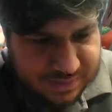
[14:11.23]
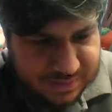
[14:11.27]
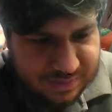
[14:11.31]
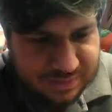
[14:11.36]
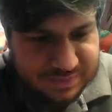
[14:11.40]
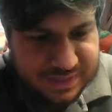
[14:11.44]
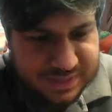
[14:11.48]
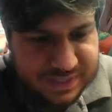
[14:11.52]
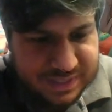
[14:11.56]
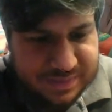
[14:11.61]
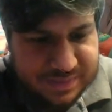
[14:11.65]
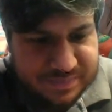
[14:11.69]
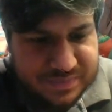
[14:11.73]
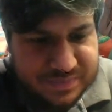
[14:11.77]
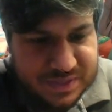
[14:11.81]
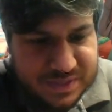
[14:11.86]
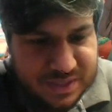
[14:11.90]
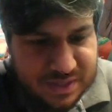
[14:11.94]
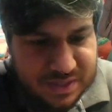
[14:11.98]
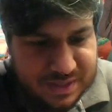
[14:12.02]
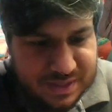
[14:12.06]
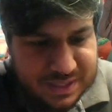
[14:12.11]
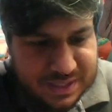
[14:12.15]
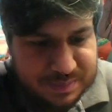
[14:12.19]
over here.
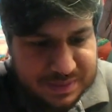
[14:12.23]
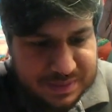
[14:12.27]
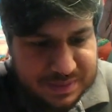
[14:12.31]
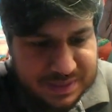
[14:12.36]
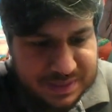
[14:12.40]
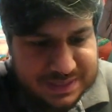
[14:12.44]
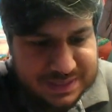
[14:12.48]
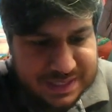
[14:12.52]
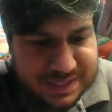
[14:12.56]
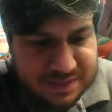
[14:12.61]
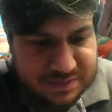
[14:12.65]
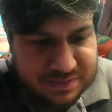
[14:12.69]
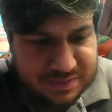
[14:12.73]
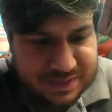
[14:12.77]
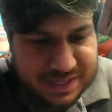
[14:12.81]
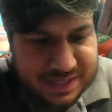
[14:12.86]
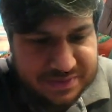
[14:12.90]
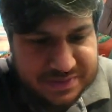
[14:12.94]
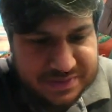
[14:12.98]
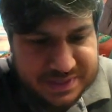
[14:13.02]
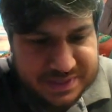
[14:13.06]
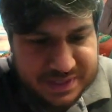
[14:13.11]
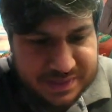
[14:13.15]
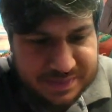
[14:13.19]
So that's plus 10 on
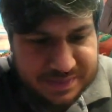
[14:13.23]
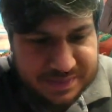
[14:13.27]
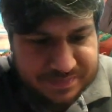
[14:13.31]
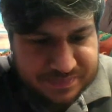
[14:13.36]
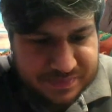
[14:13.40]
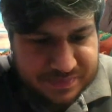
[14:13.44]
accuracy.